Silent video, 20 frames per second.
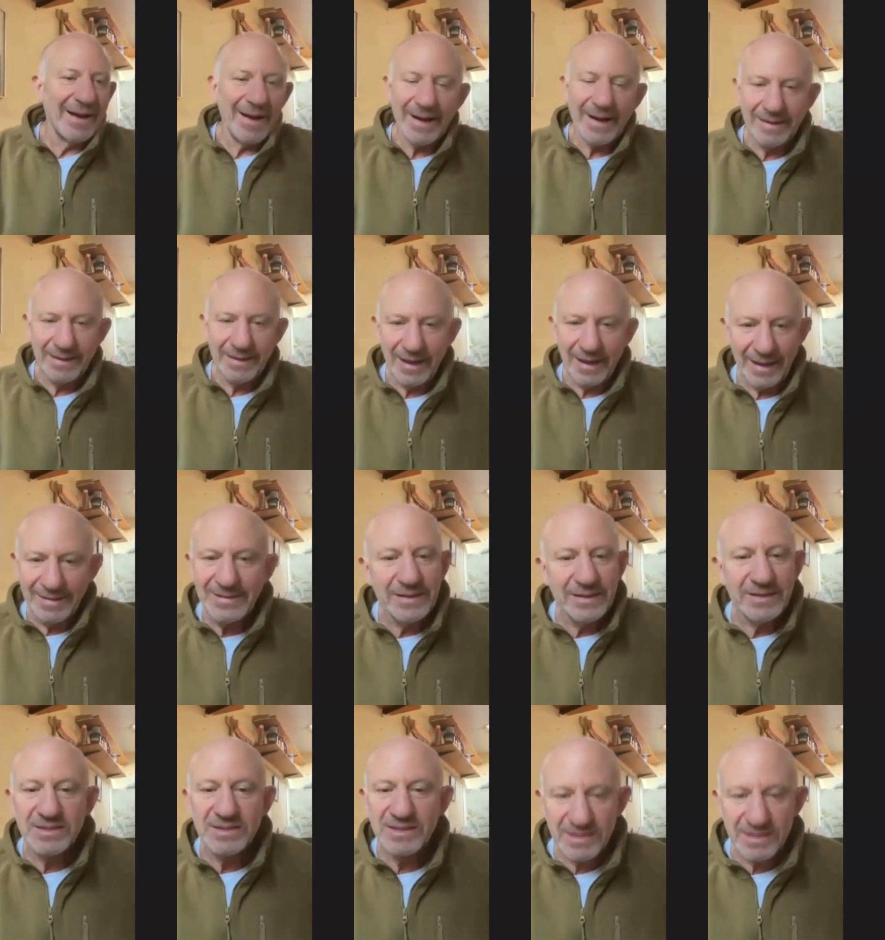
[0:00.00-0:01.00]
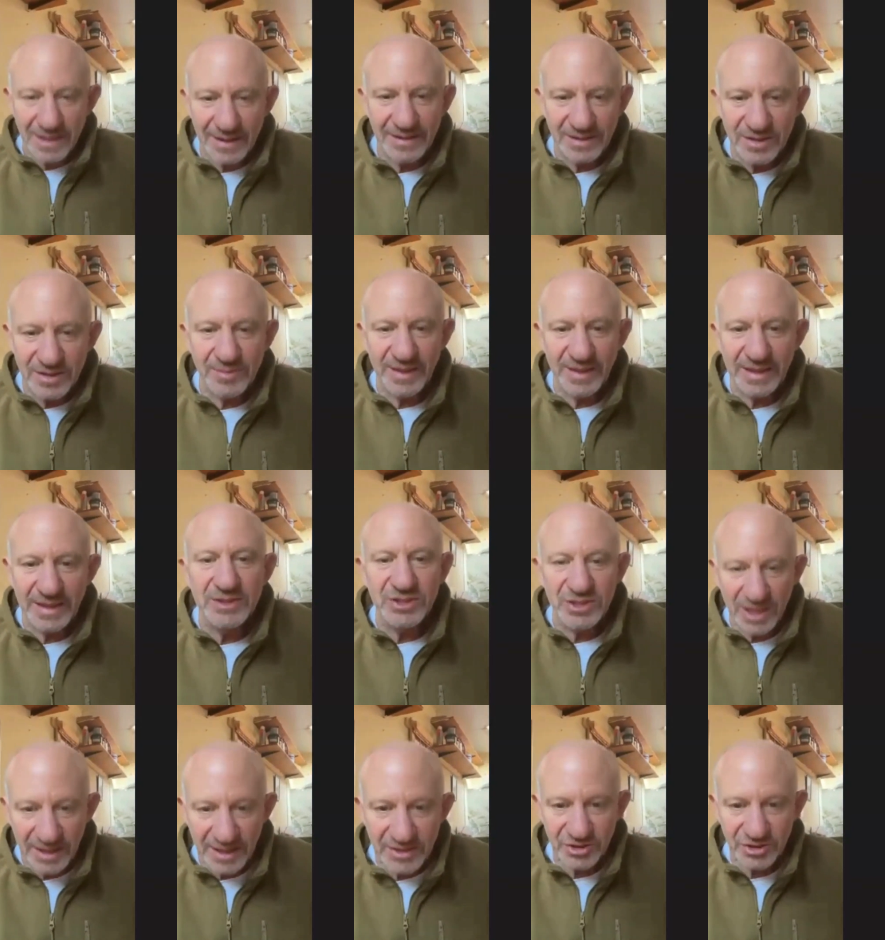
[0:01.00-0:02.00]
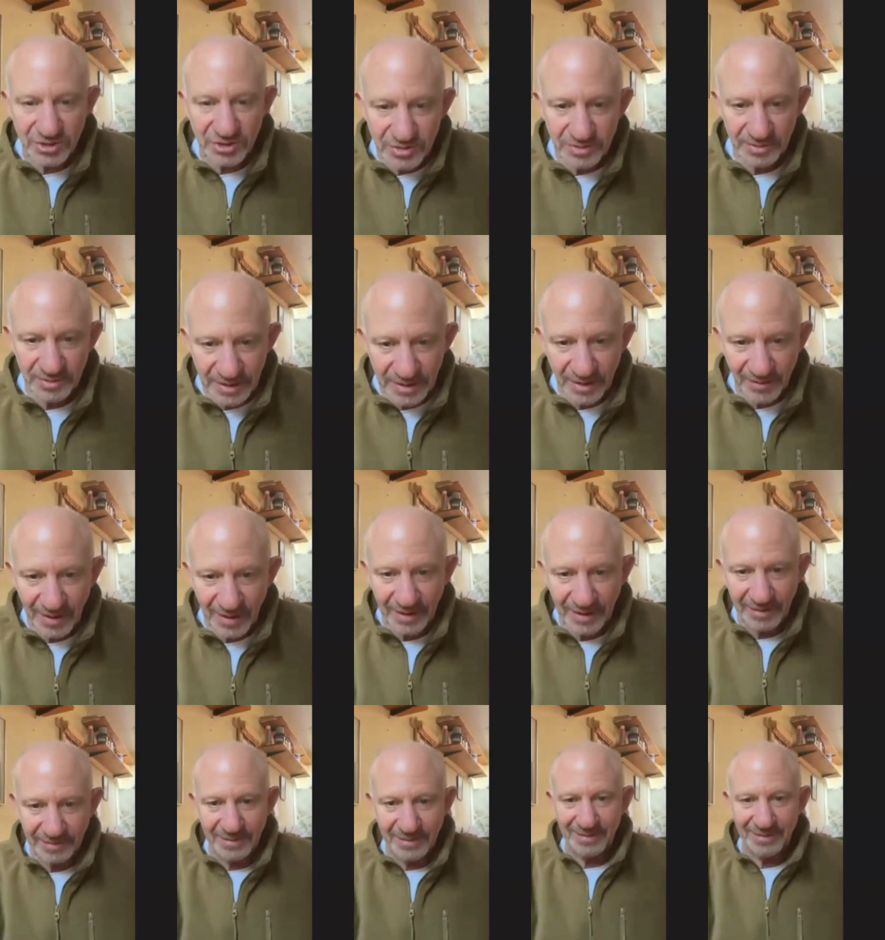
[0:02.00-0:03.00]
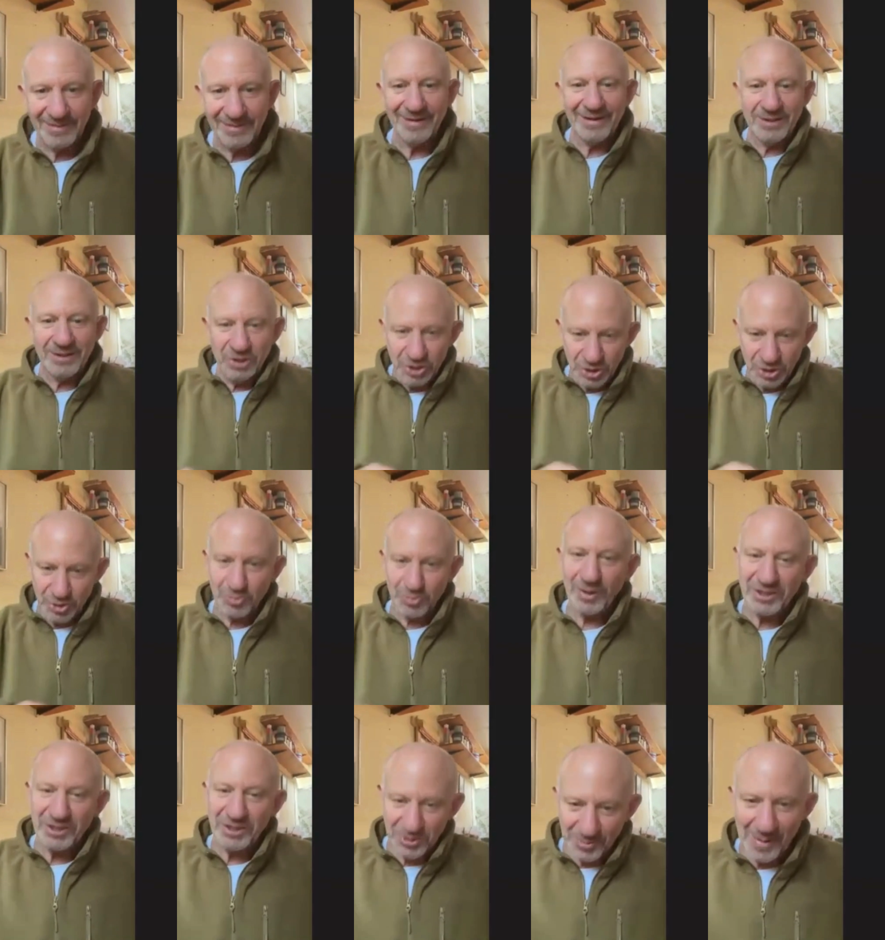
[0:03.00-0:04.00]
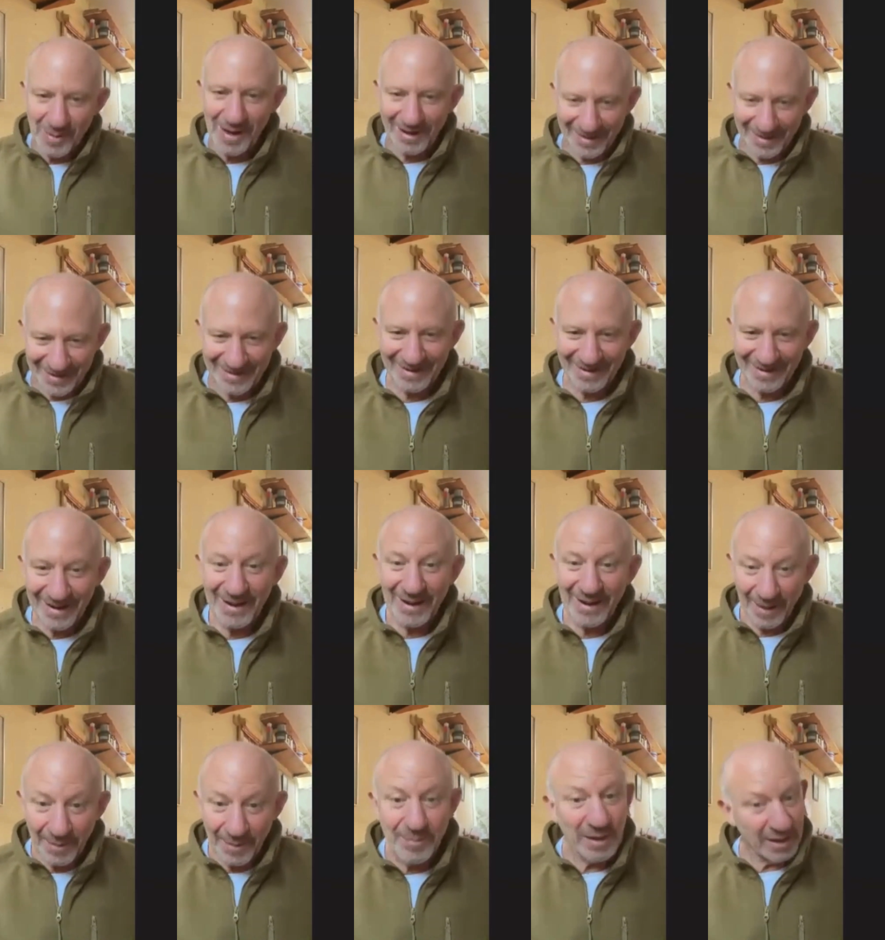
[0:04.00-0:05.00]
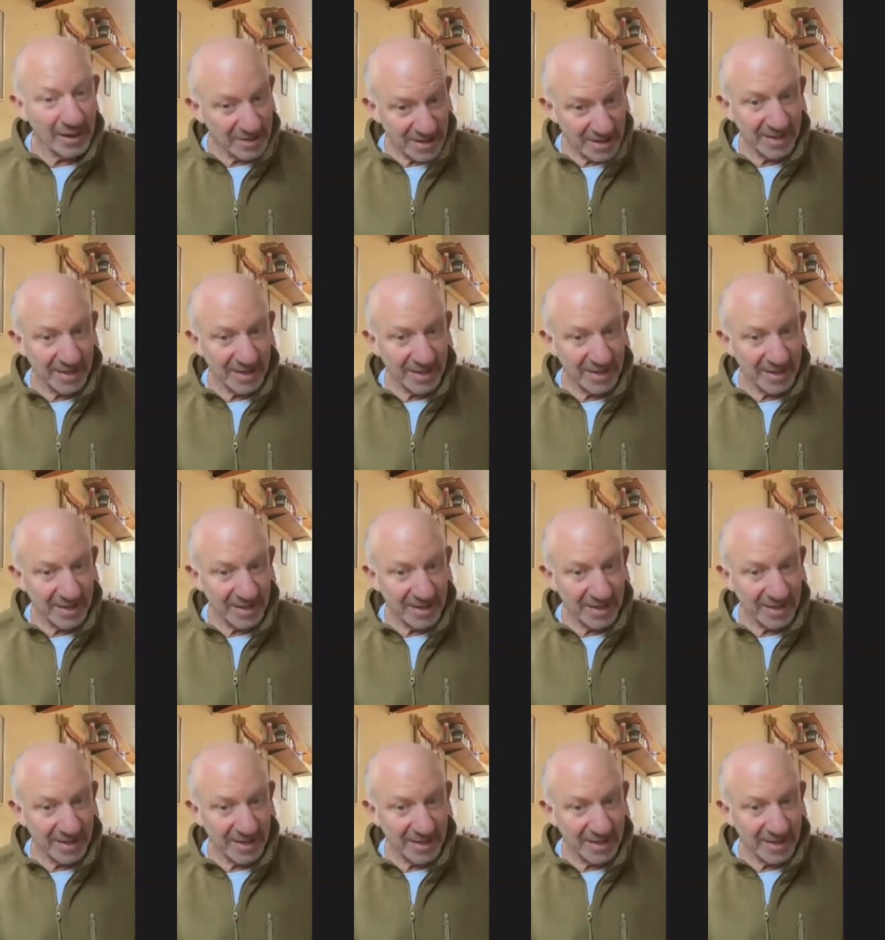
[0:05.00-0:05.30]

I didn't study to be a judge. I had to stretch my abilities.